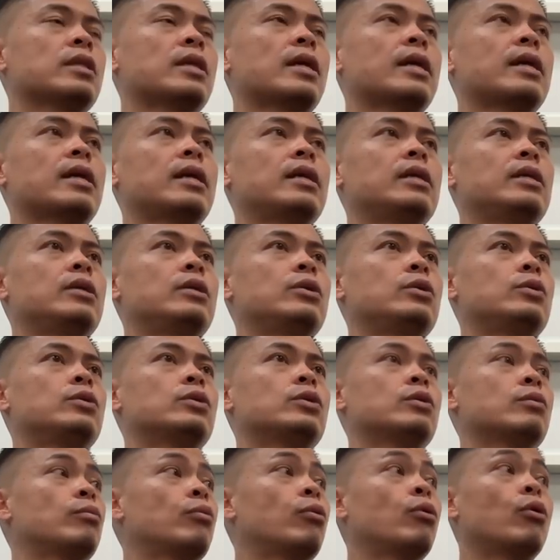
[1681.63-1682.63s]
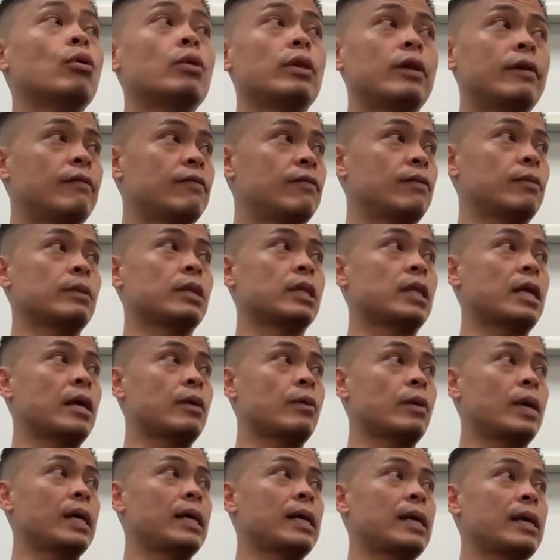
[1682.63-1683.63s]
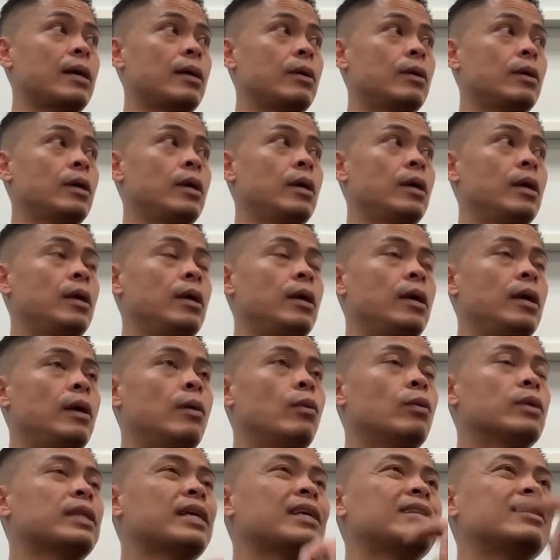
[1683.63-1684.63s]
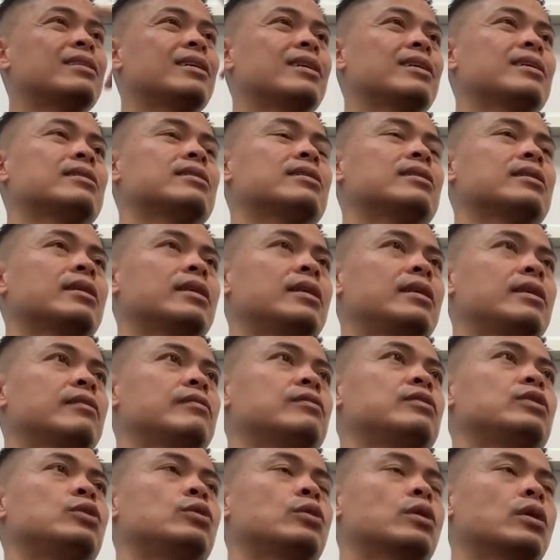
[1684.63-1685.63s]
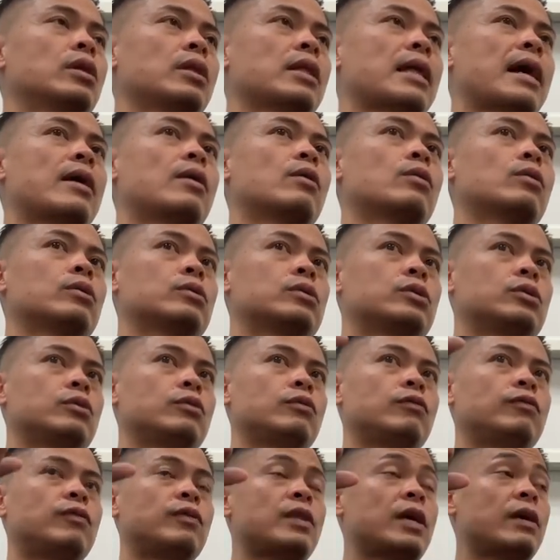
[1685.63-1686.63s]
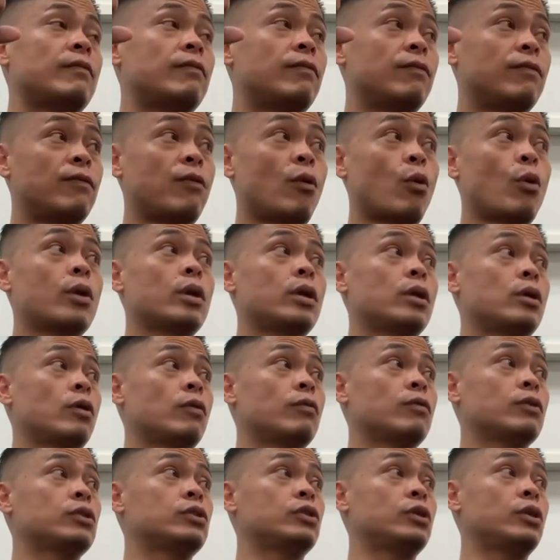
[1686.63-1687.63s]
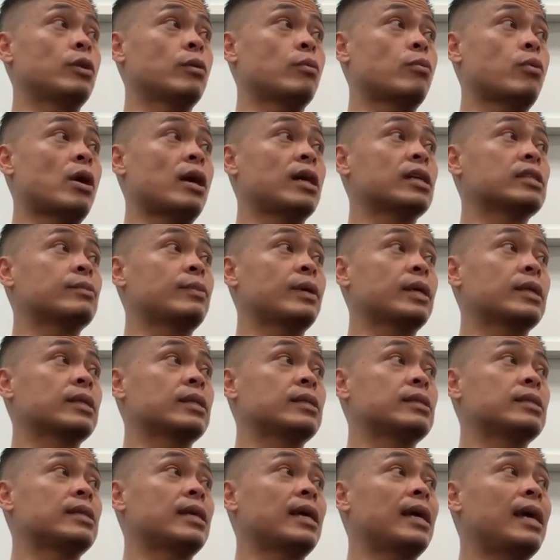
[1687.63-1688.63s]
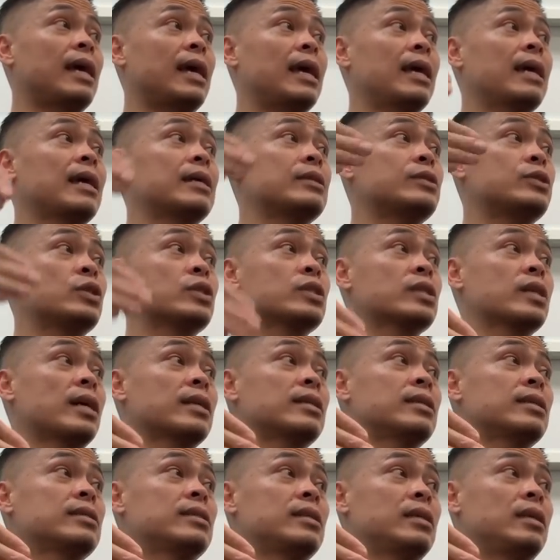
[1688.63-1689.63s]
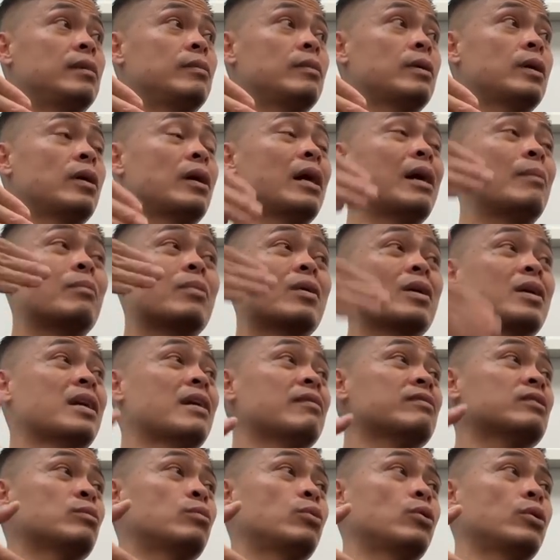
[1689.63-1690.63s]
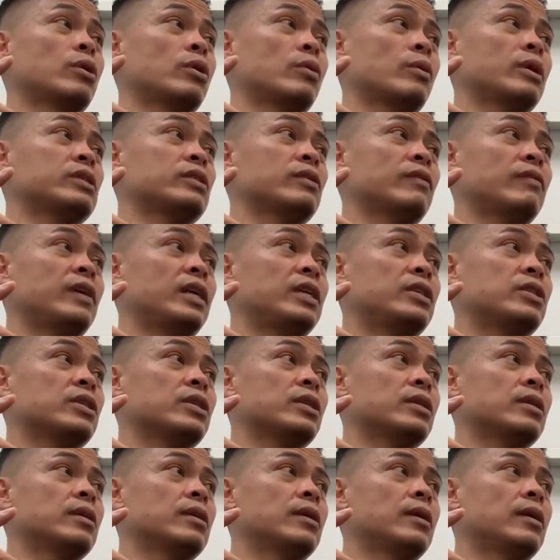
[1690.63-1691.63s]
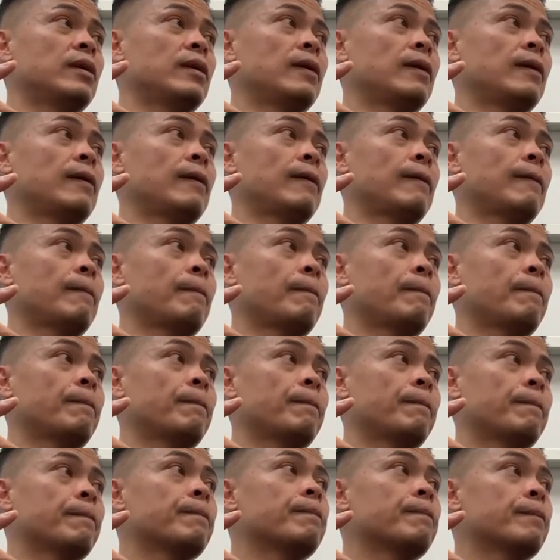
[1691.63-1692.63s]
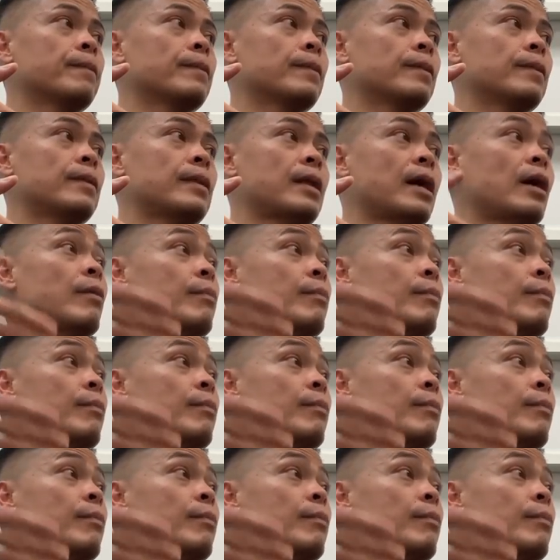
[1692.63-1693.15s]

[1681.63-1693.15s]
line, I need you to pull it from the line right now. And what that does is it gives you collateral to then forward it over to your prospect and say, hey, I just got this email. I'm going to have to pull your reservation. Now it